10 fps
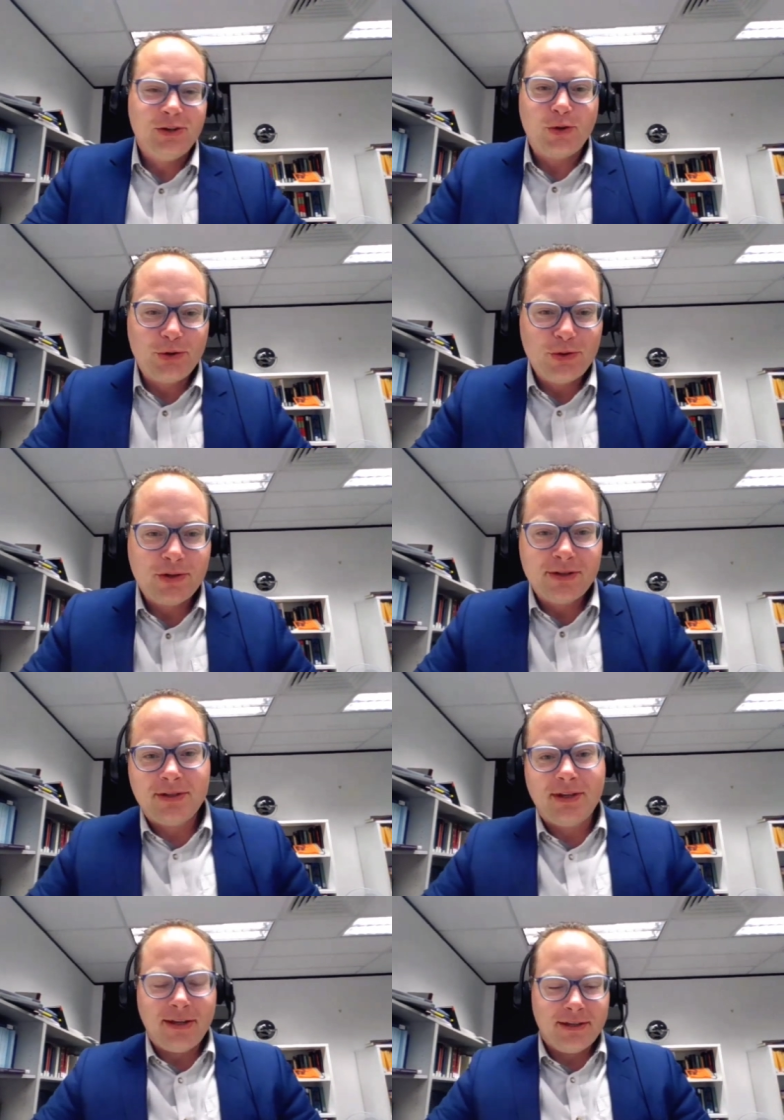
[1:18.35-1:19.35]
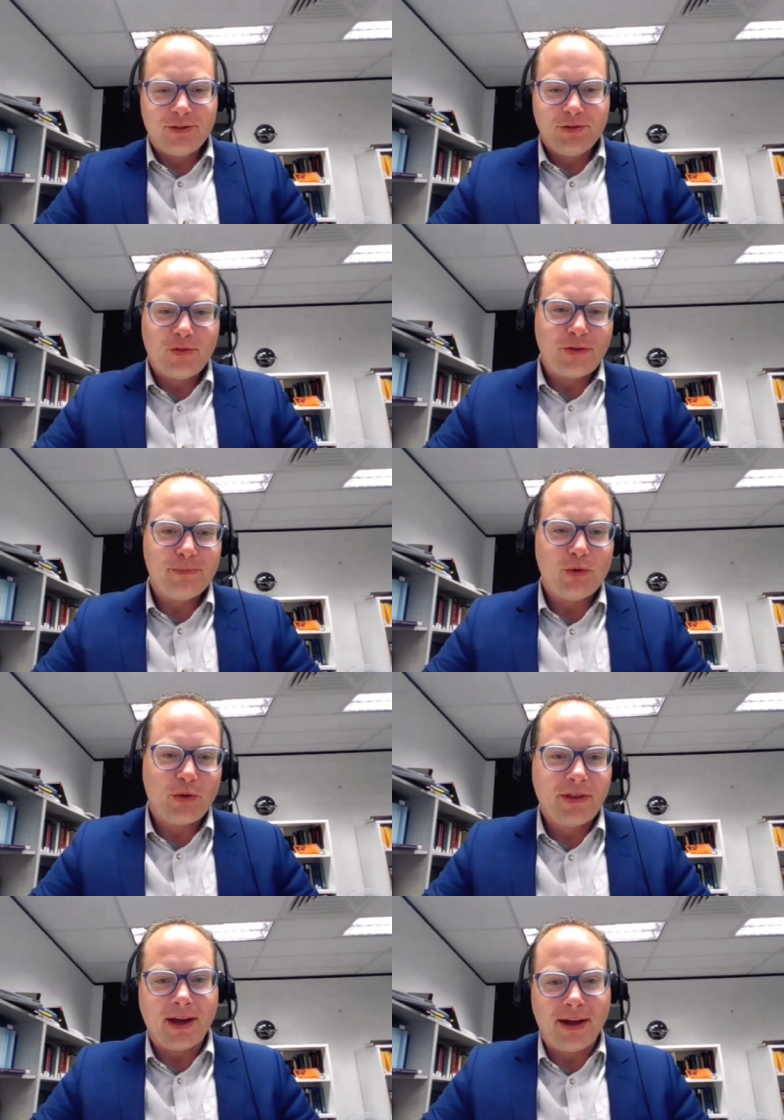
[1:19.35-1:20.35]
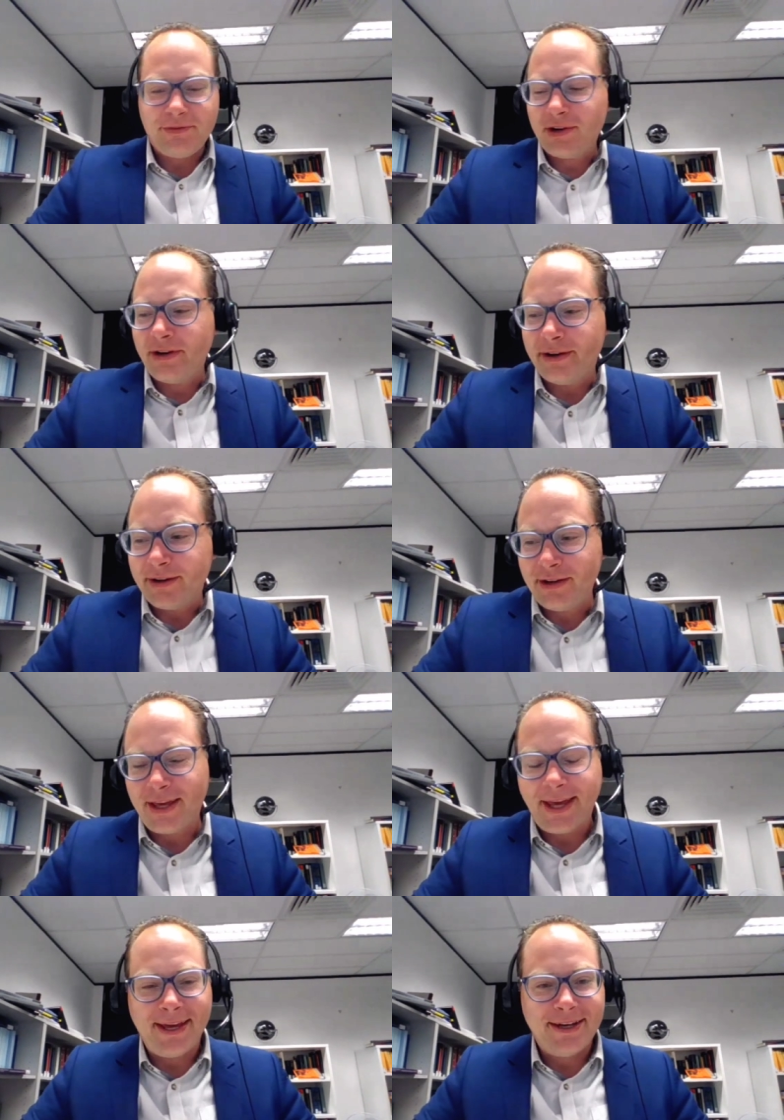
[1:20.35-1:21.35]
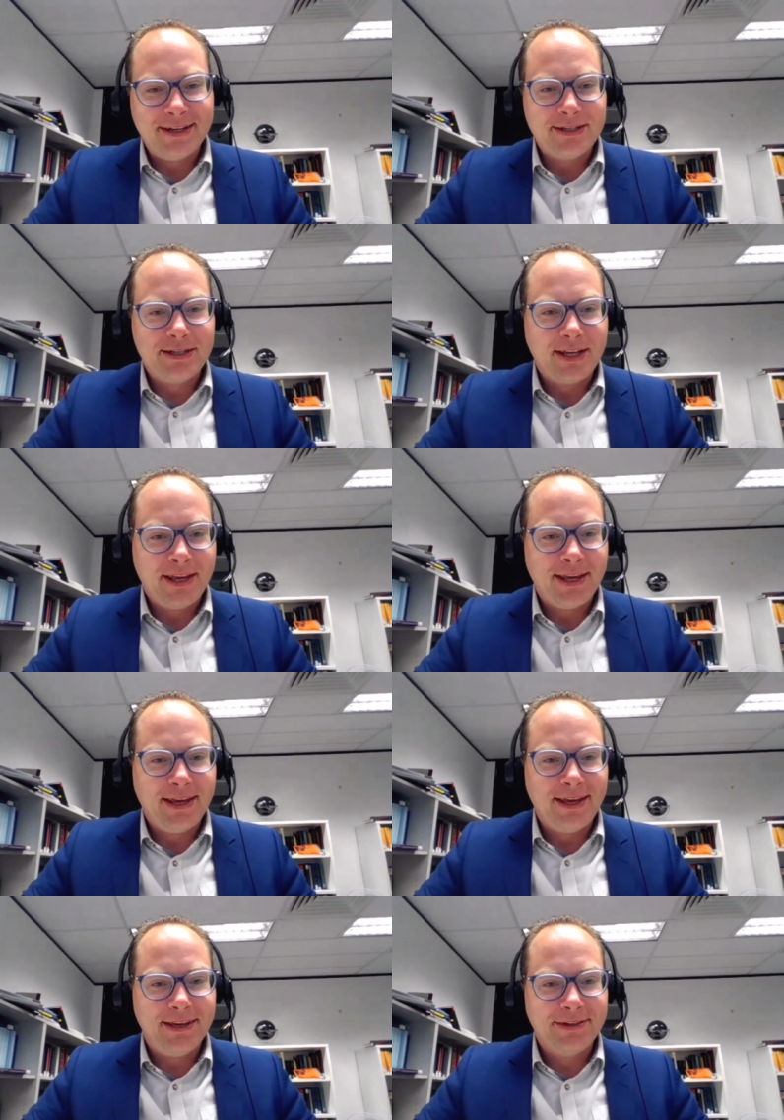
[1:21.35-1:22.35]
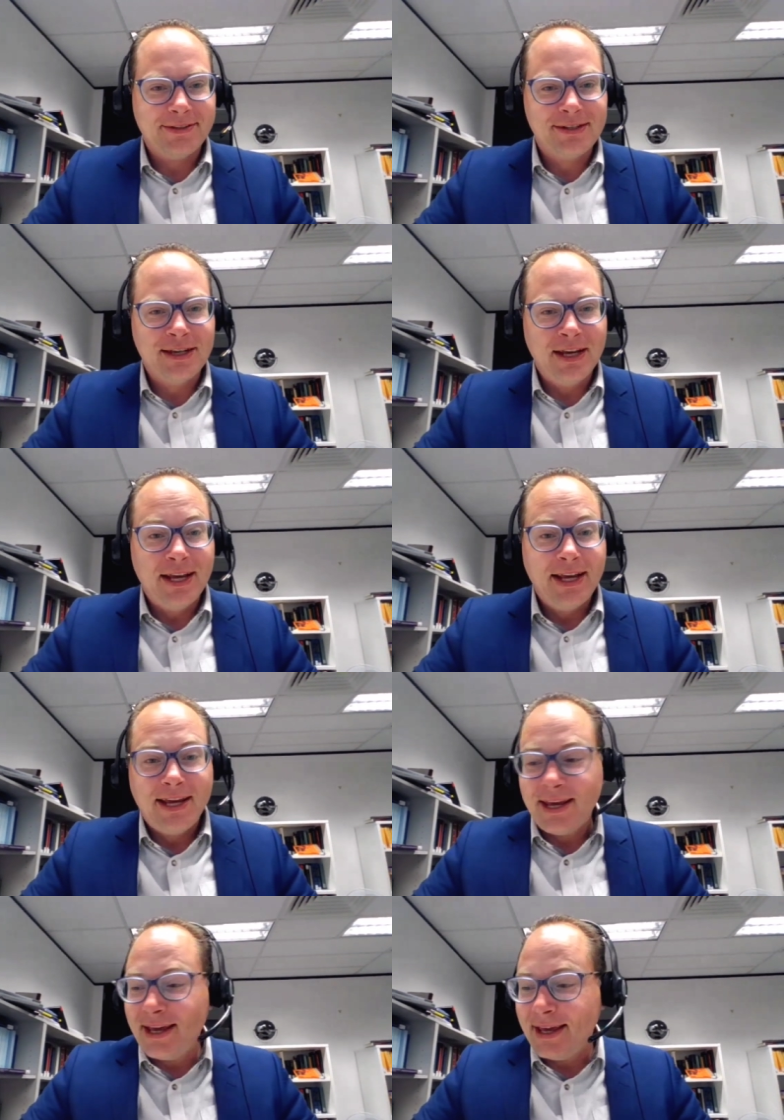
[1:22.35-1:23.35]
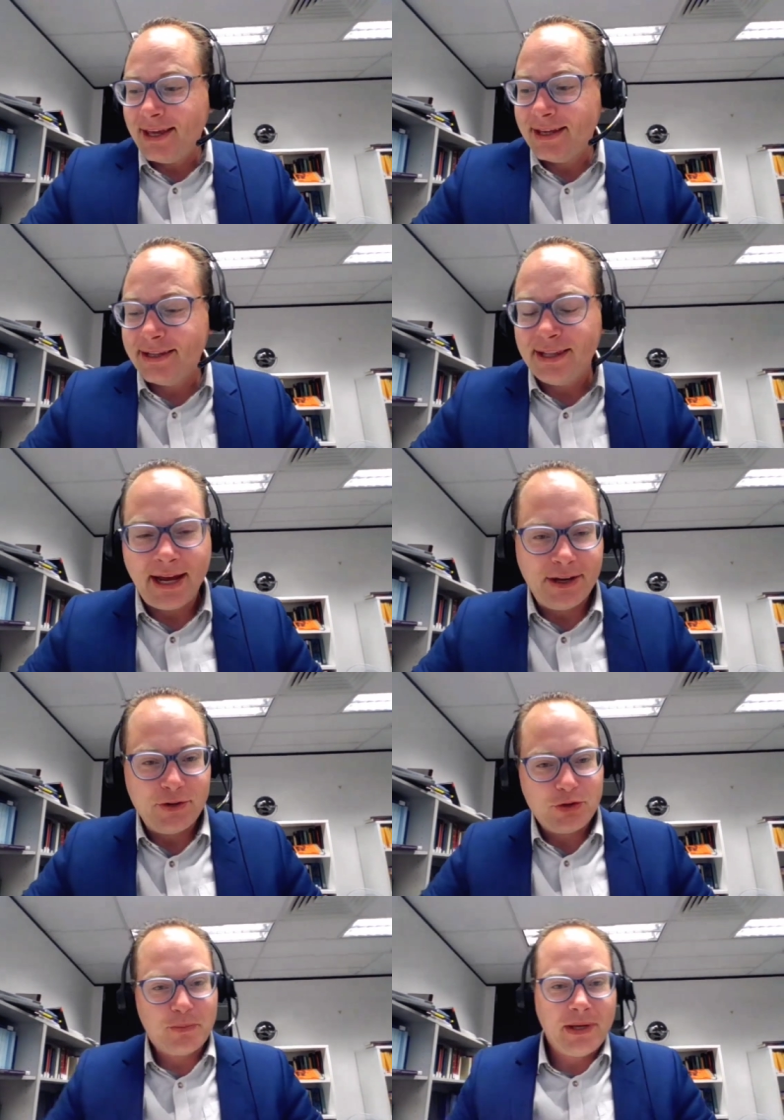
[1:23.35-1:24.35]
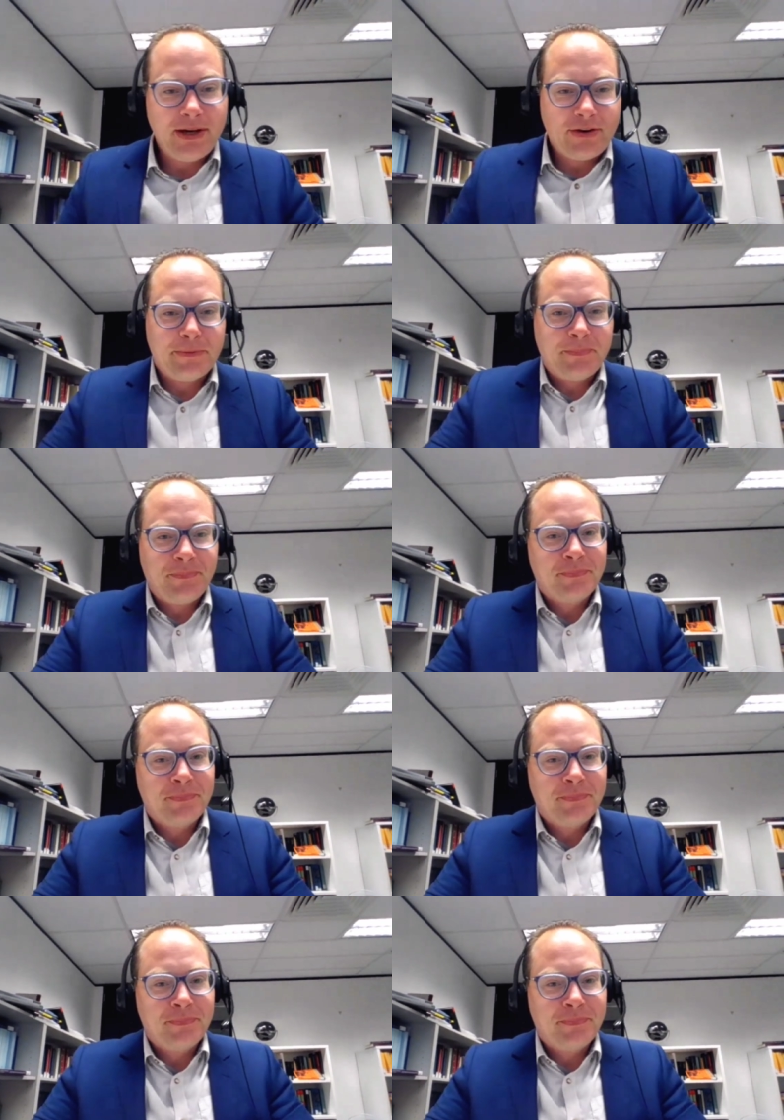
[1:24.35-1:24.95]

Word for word: Cornutus is from North Africa and he is a Latin speaker